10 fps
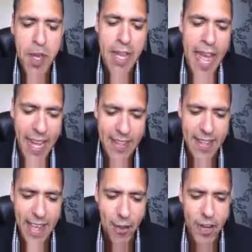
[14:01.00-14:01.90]
put an end
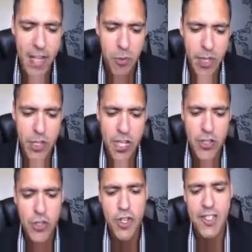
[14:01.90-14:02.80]
date on it, in which
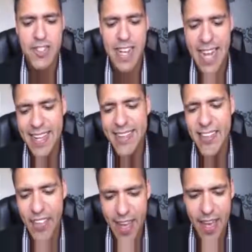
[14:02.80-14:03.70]
case you can select
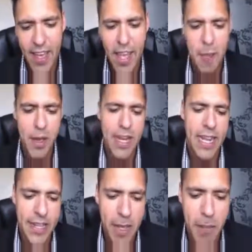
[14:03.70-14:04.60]
it there, put an
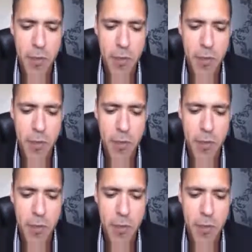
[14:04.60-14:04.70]
end date.